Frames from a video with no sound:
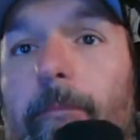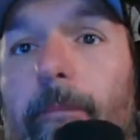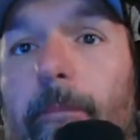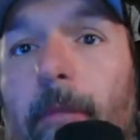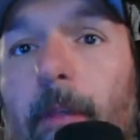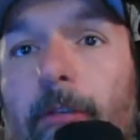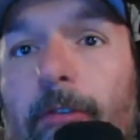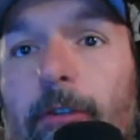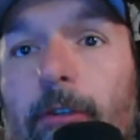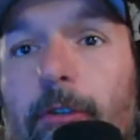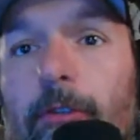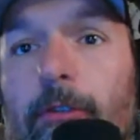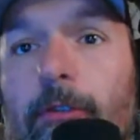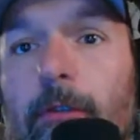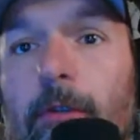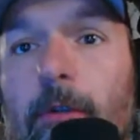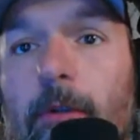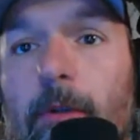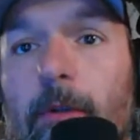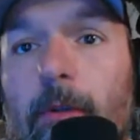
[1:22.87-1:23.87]
This is
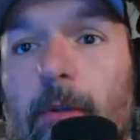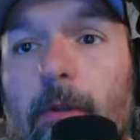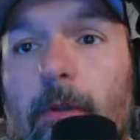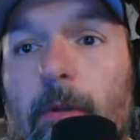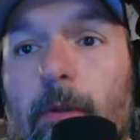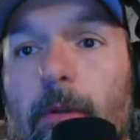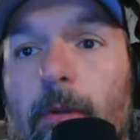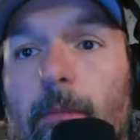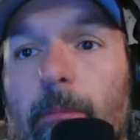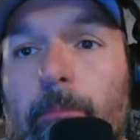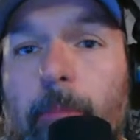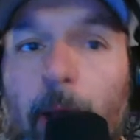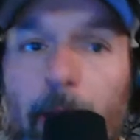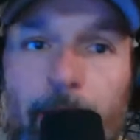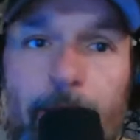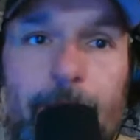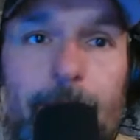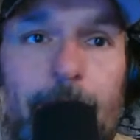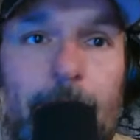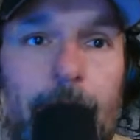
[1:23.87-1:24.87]

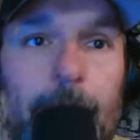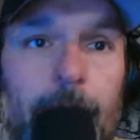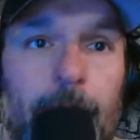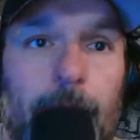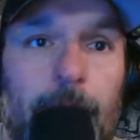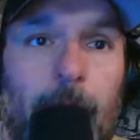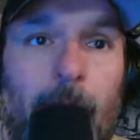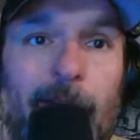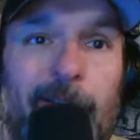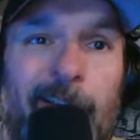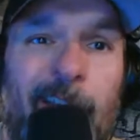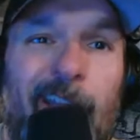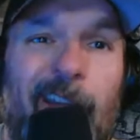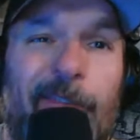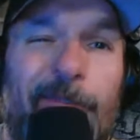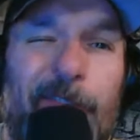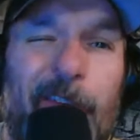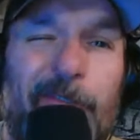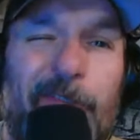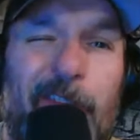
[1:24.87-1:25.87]
bites, about 10
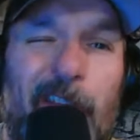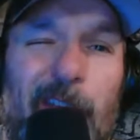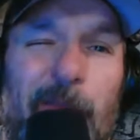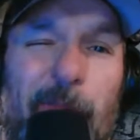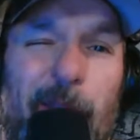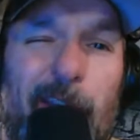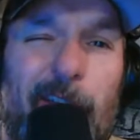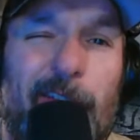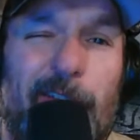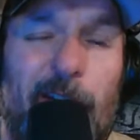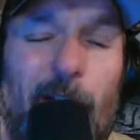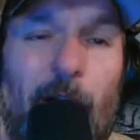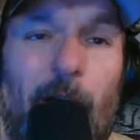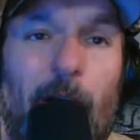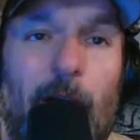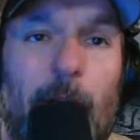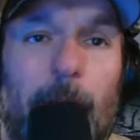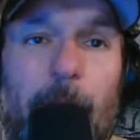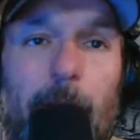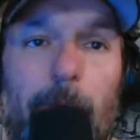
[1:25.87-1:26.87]
to 15 minutes
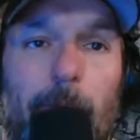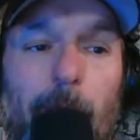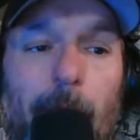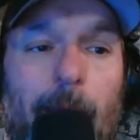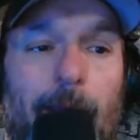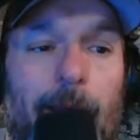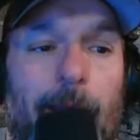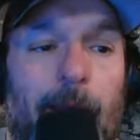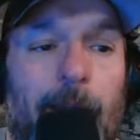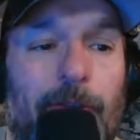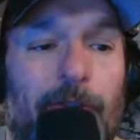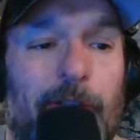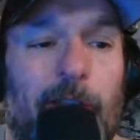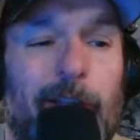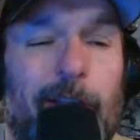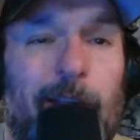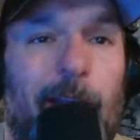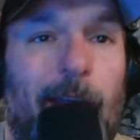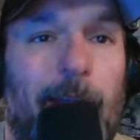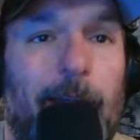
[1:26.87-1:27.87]
long, of me ranting on
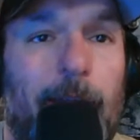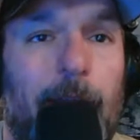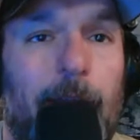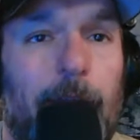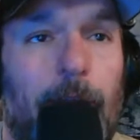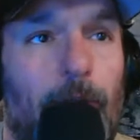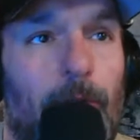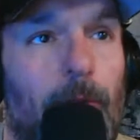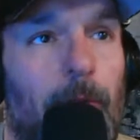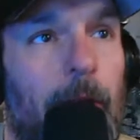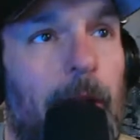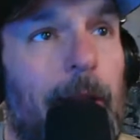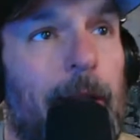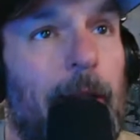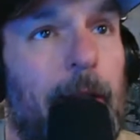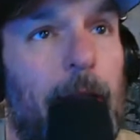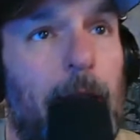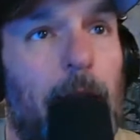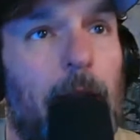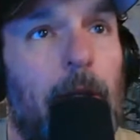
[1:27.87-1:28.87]
shit that I think you need to
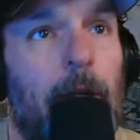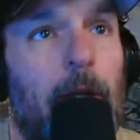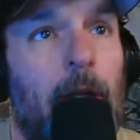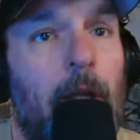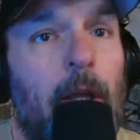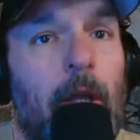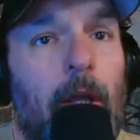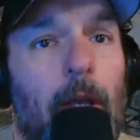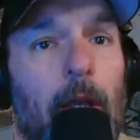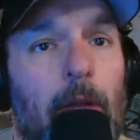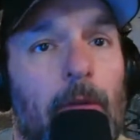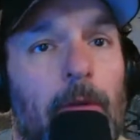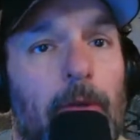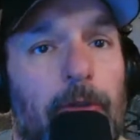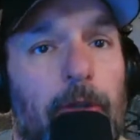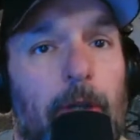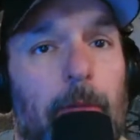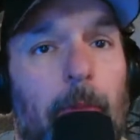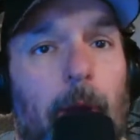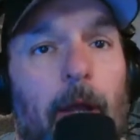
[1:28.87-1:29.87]
hear and
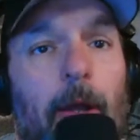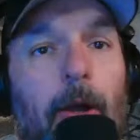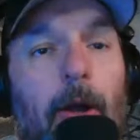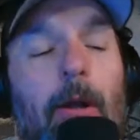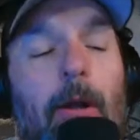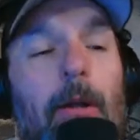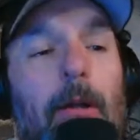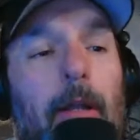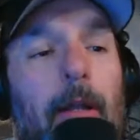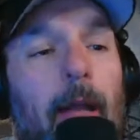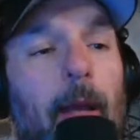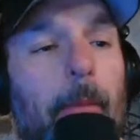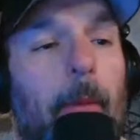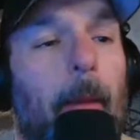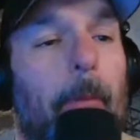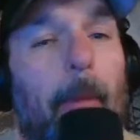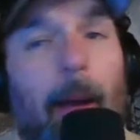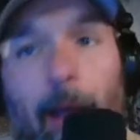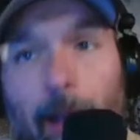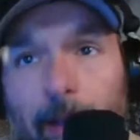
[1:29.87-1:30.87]
what's in my heart and on my
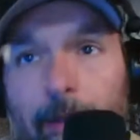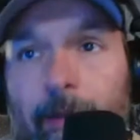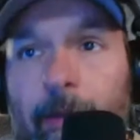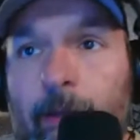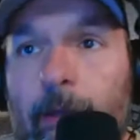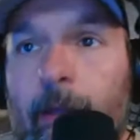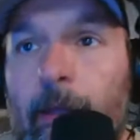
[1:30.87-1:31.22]
mind.